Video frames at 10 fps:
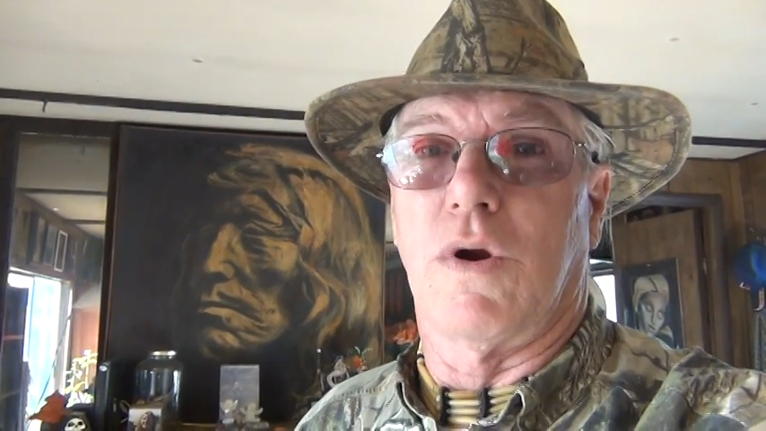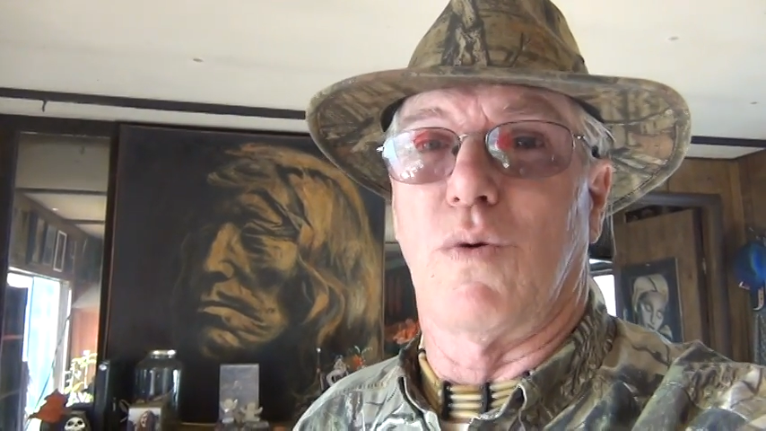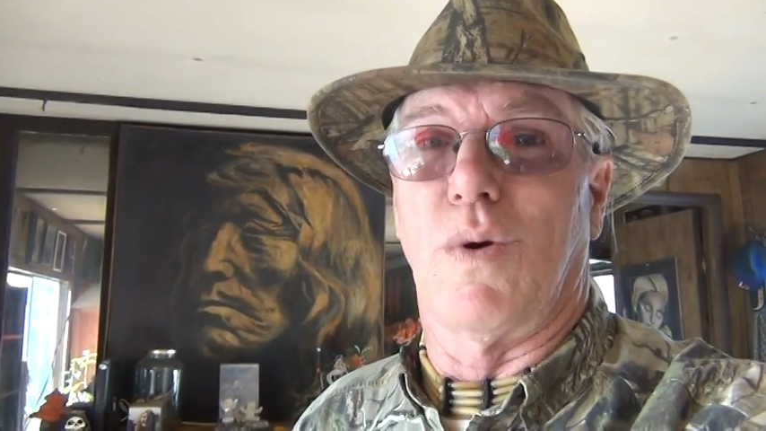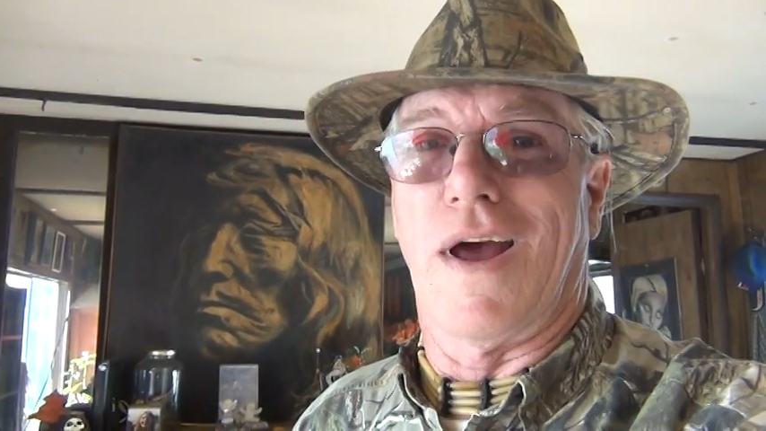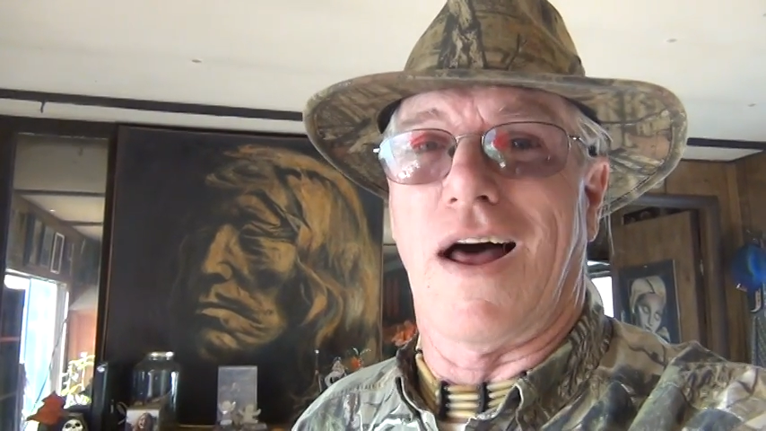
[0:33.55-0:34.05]
when
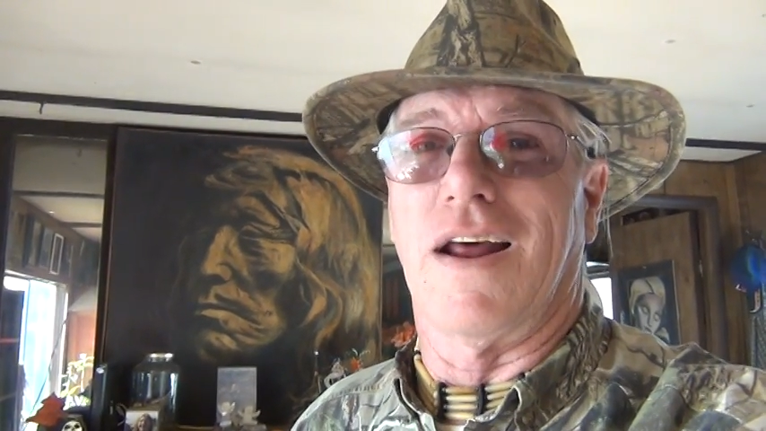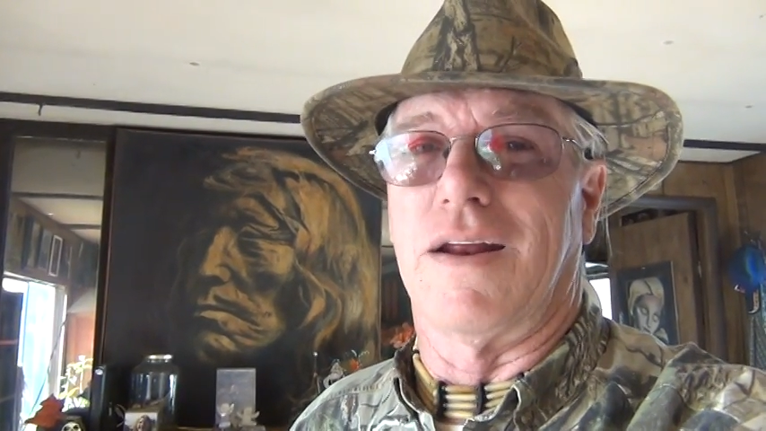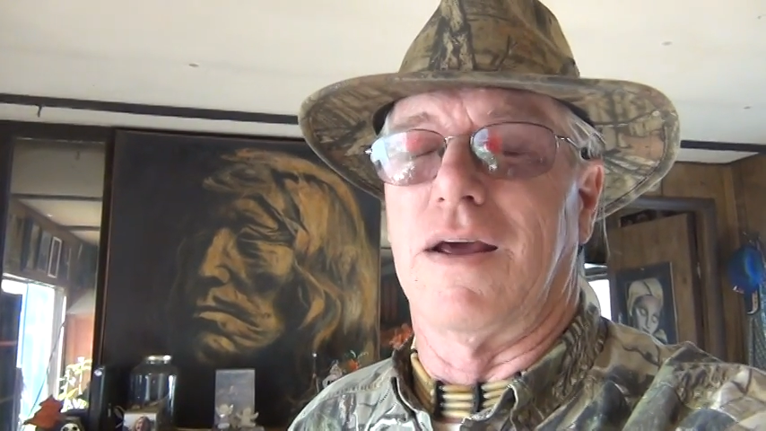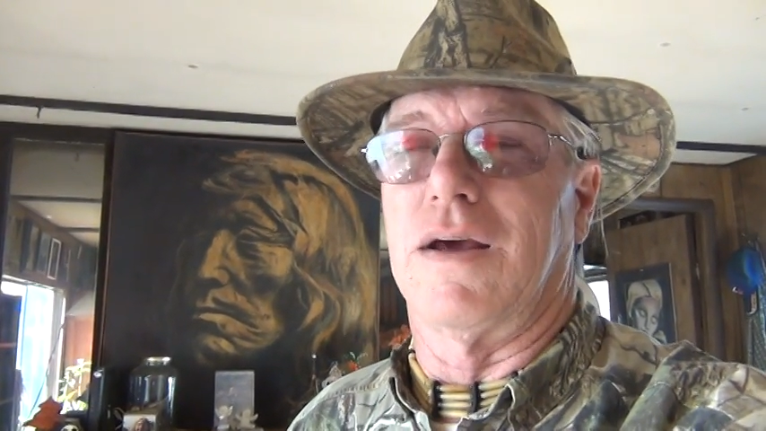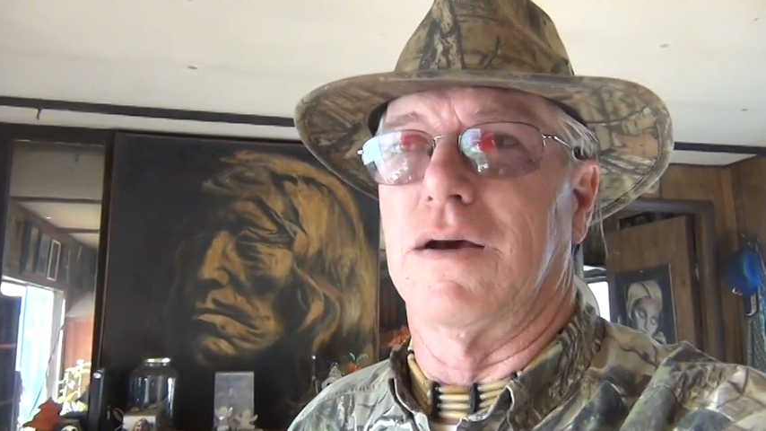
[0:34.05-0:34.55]
in
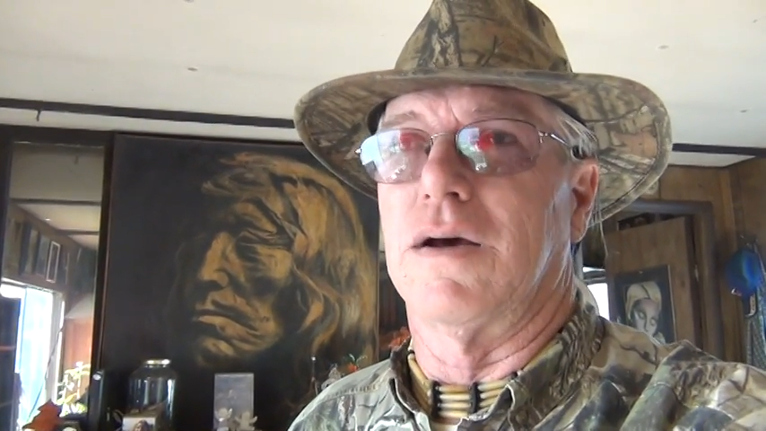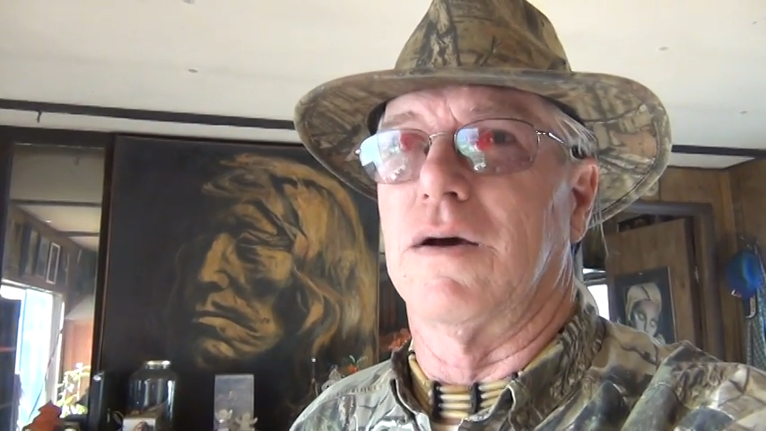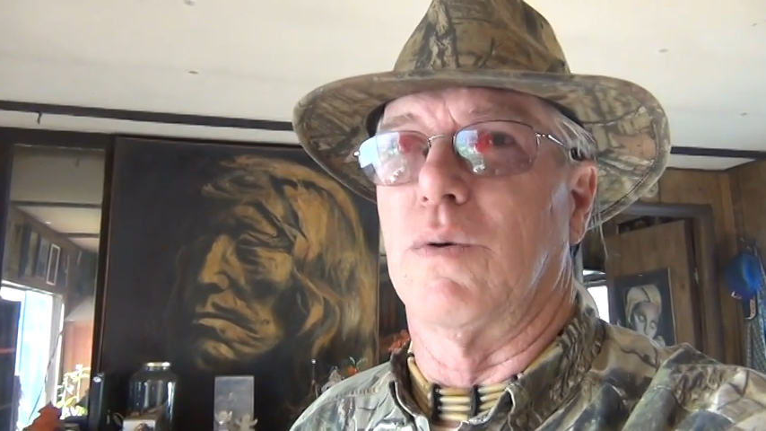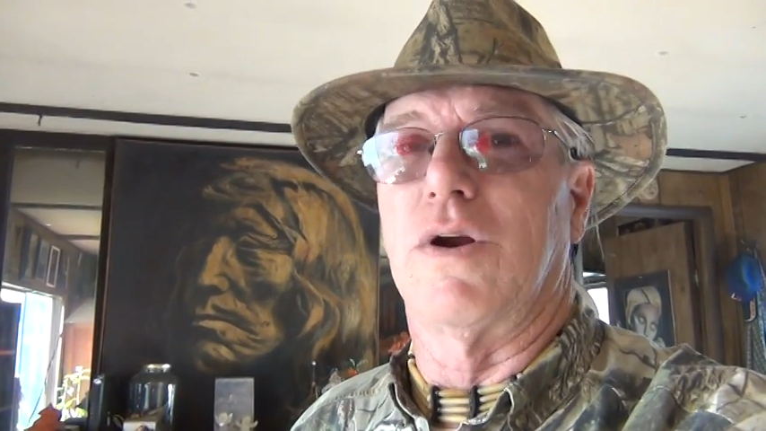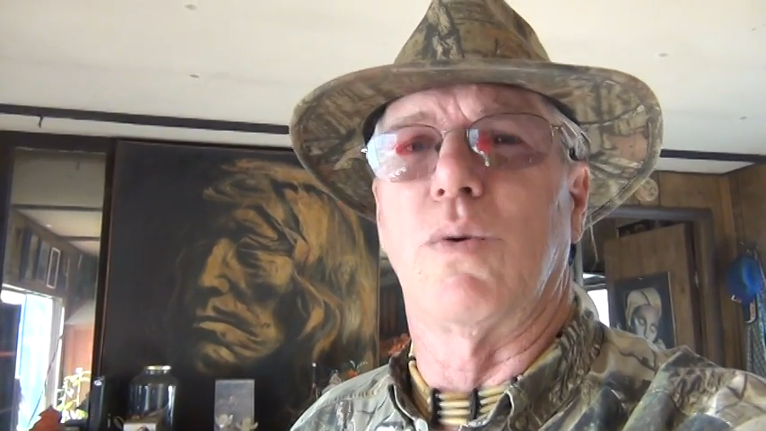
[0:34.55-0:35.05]
reality
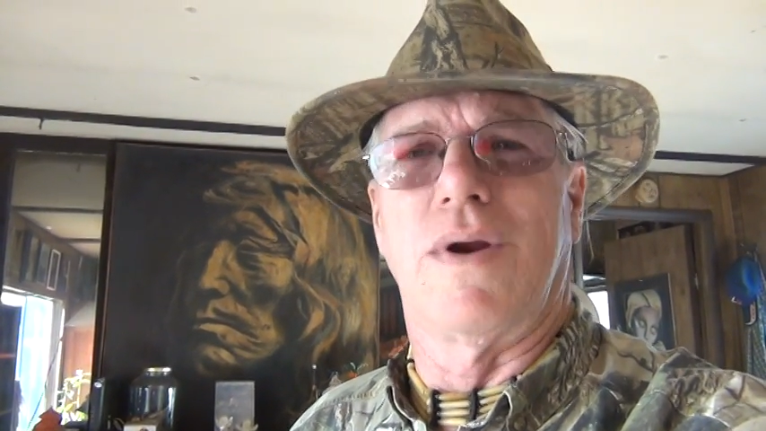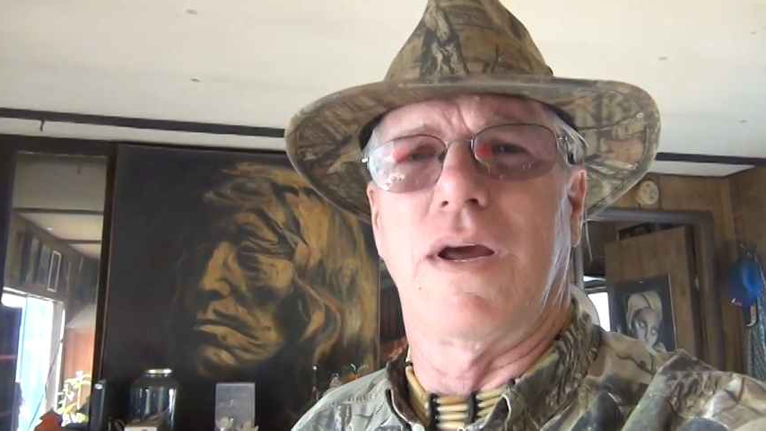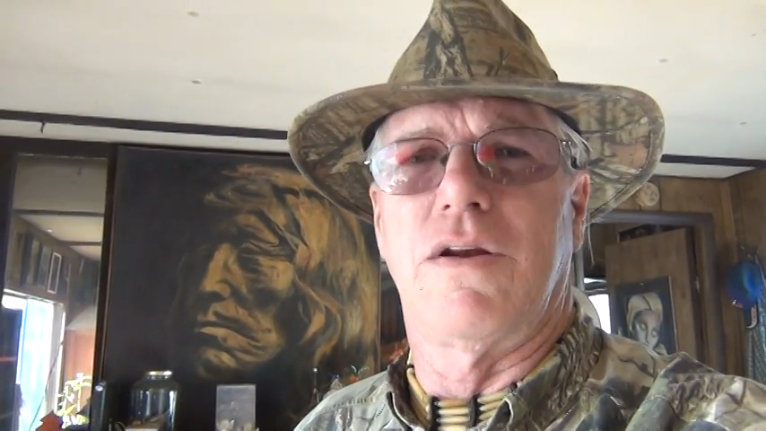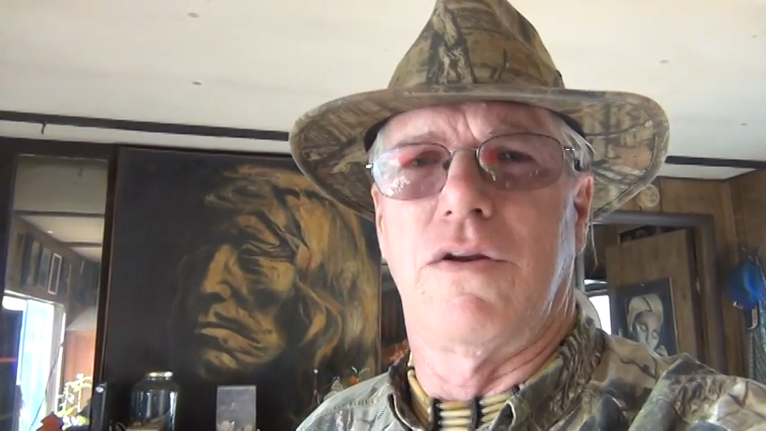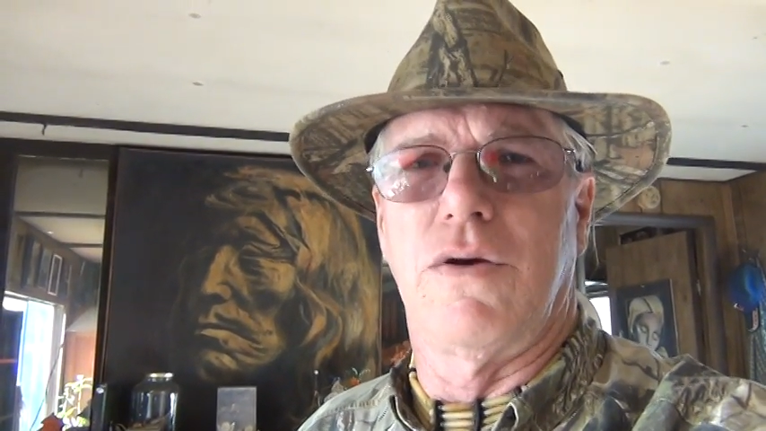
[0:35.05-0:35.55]
we don't
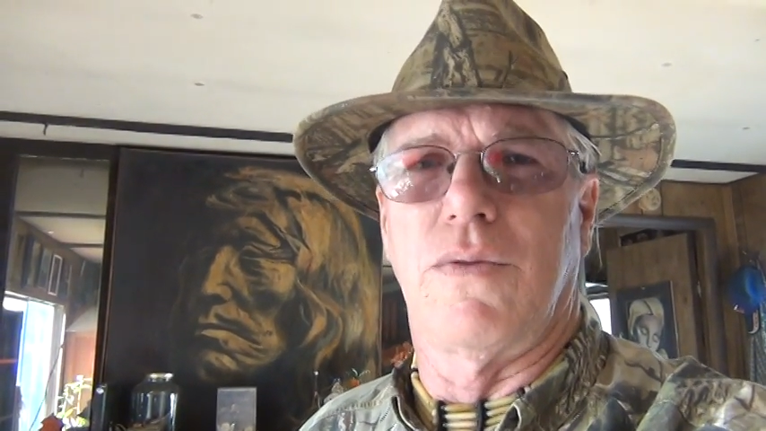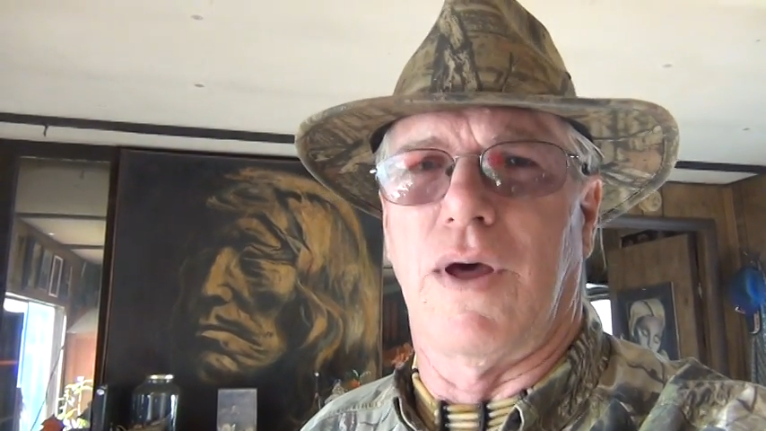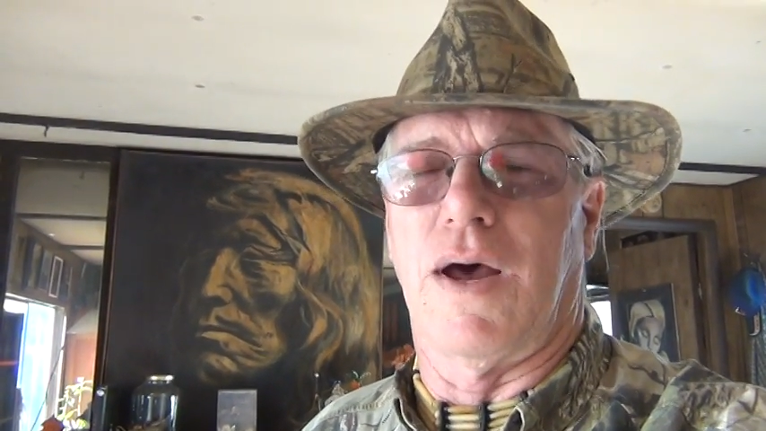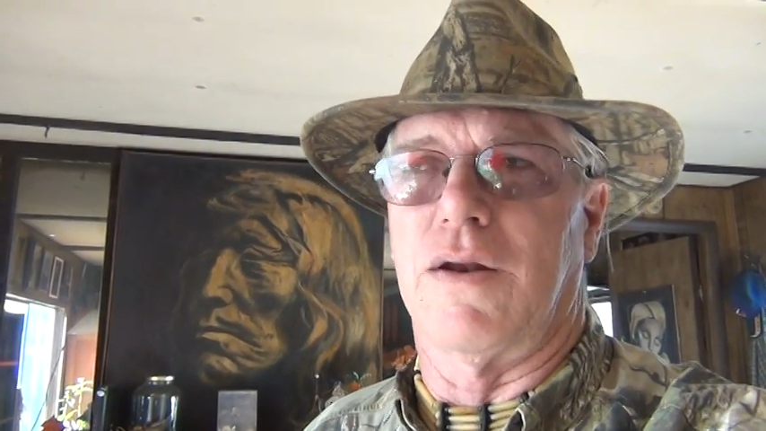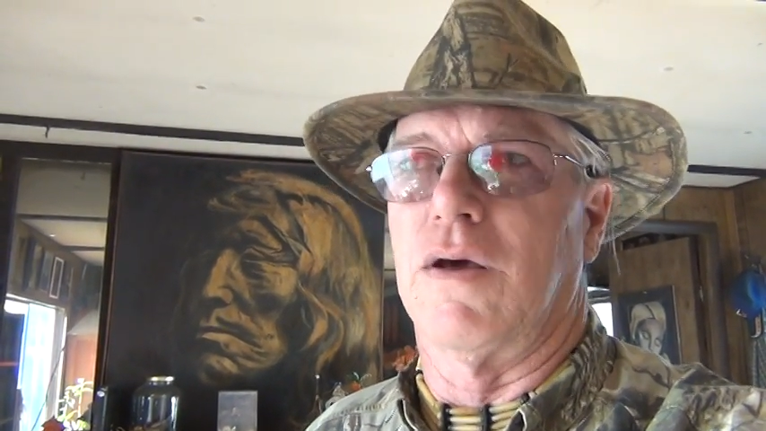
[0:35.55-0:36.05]
need to do
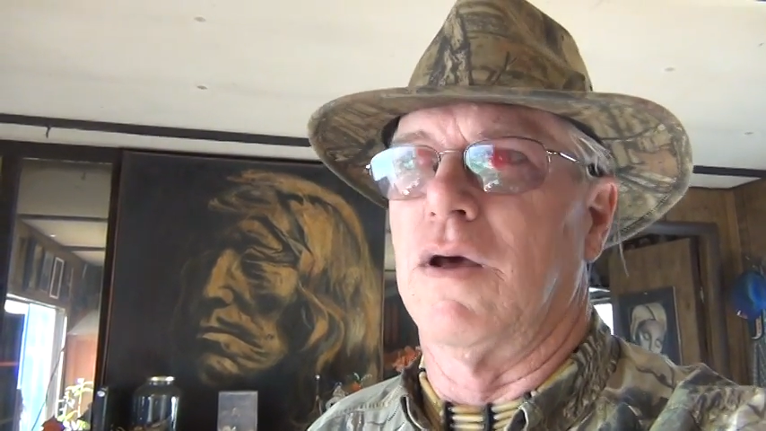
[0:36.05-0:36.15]
that.